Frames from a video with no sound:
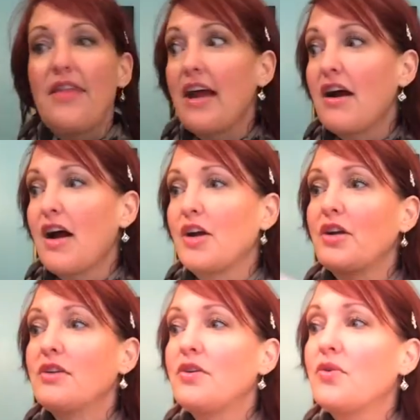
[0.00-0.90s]
They are a
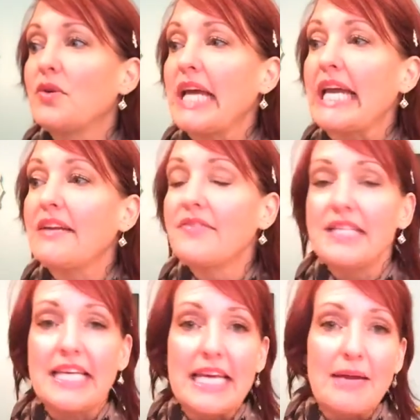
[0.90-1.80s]
creative
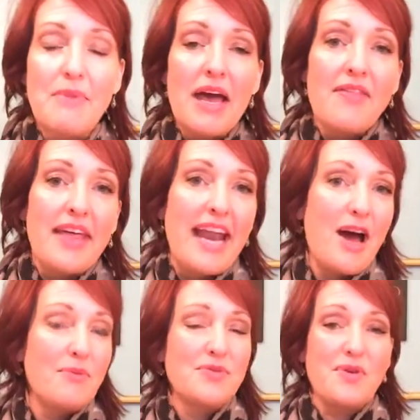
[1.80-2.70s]
team that
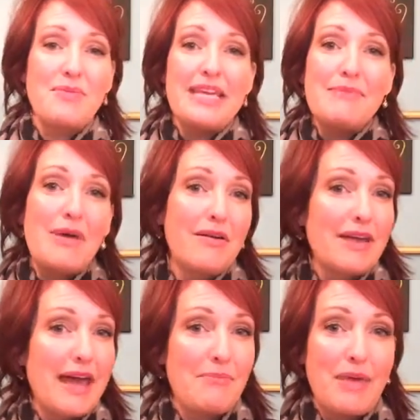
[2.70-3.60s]
helps from email
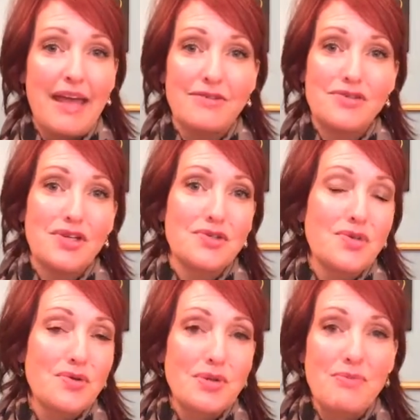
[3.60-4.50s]
campaigns to your
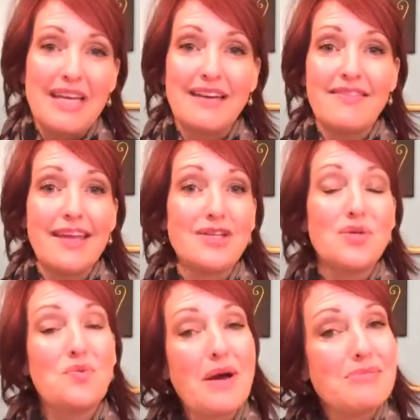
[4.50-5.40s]
social media. They can
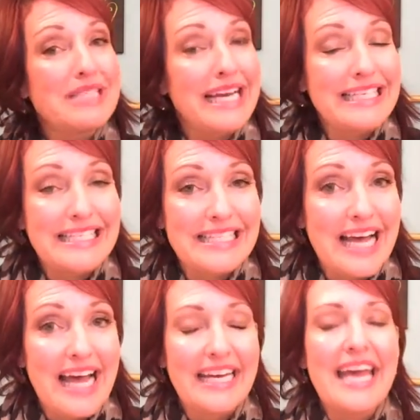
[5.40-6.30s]
do website
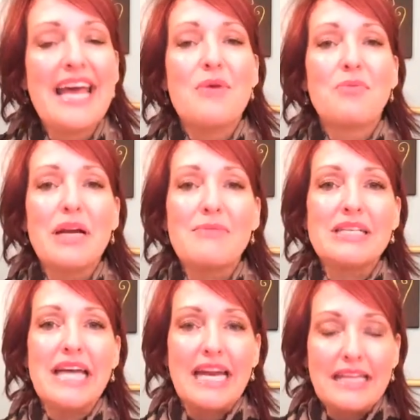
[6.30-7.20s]
design, pretty
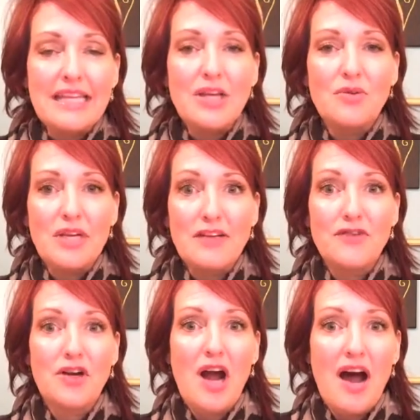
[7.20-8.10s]
much anything you need
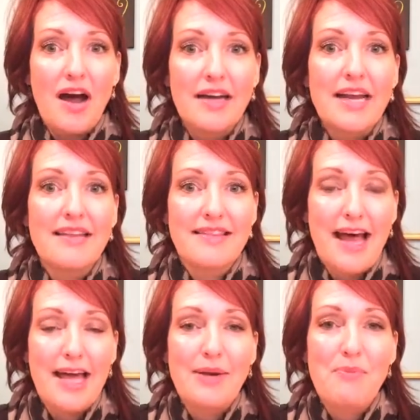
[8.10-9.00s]
for your
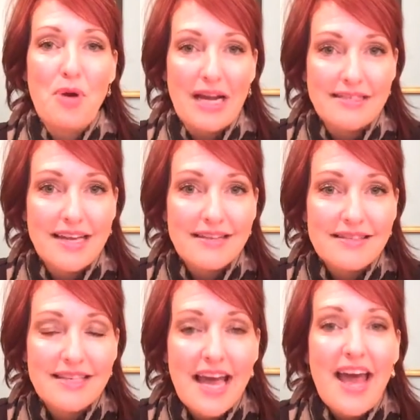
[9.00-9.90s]
online
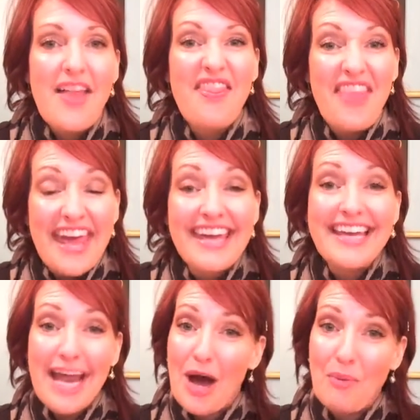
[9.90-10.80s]
presence. They
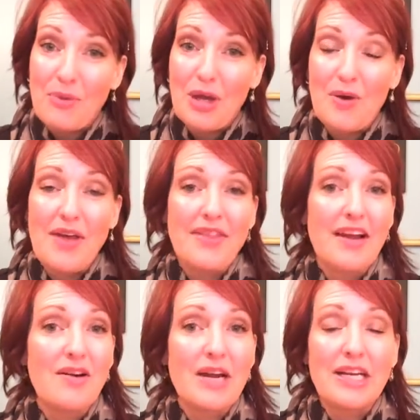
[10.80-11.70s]
can help you and they
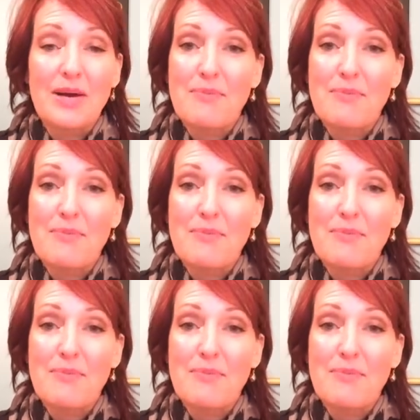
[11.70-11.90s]
are in your